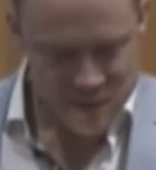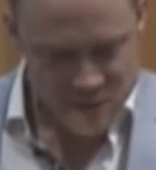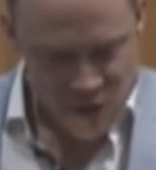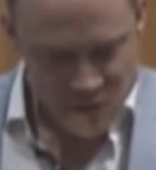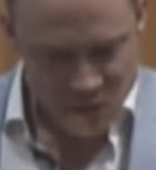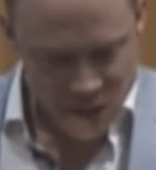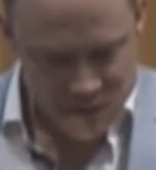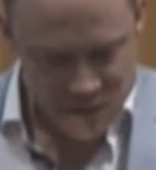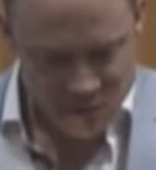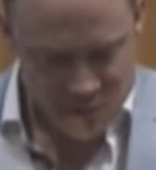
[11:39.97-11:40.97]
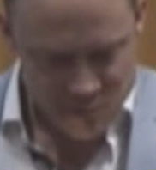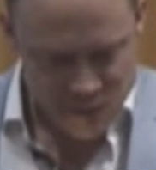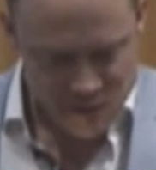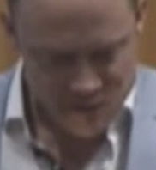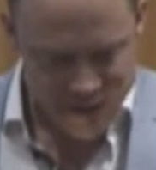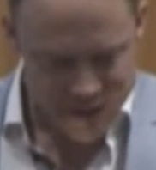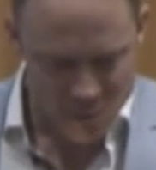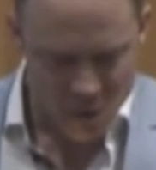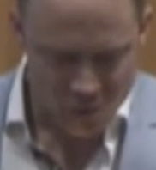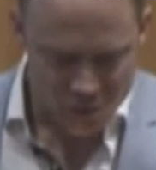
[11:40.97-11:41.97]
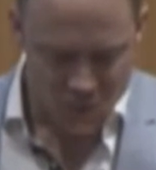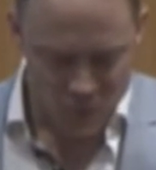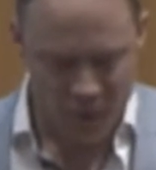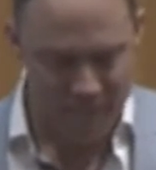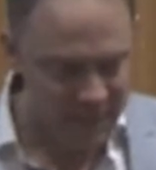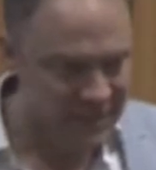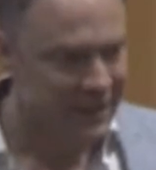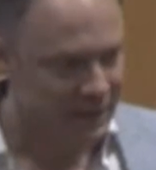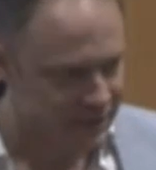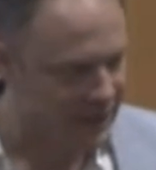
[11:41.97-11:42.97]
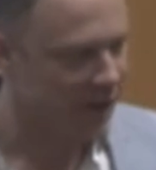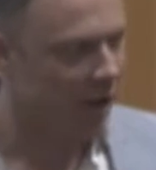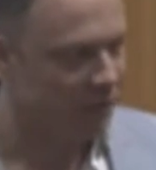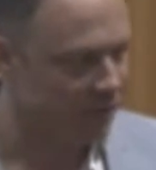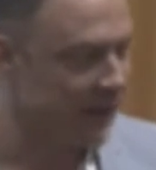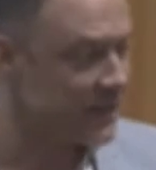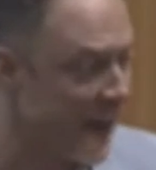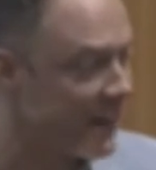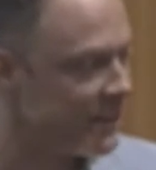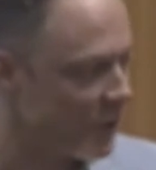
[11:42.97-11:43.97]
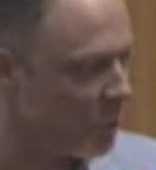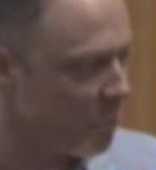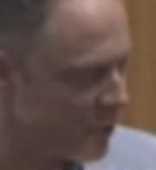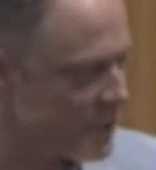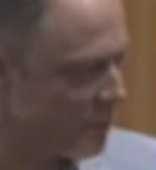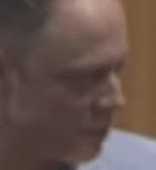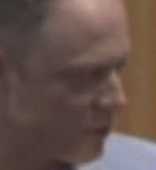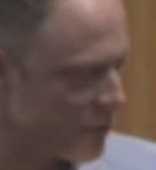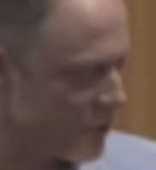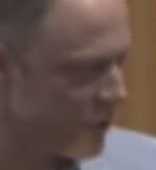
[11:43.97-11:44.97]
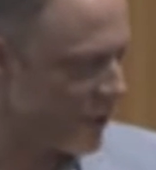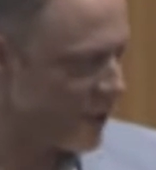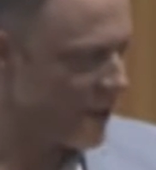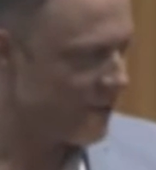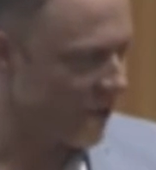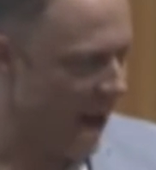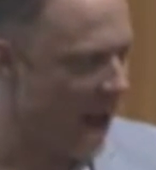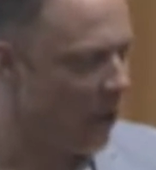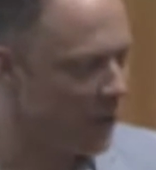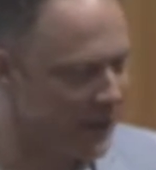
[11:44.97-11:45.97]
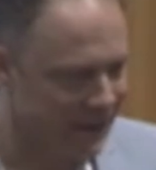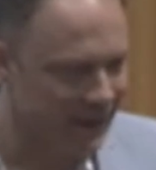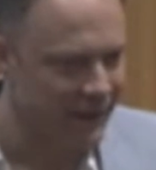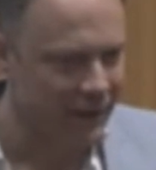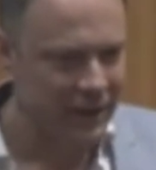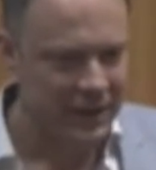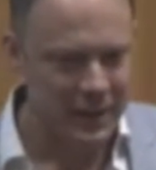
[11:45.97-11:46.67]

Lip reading: The general idea has been to say, well, we're missing a set of tactical principles for how we can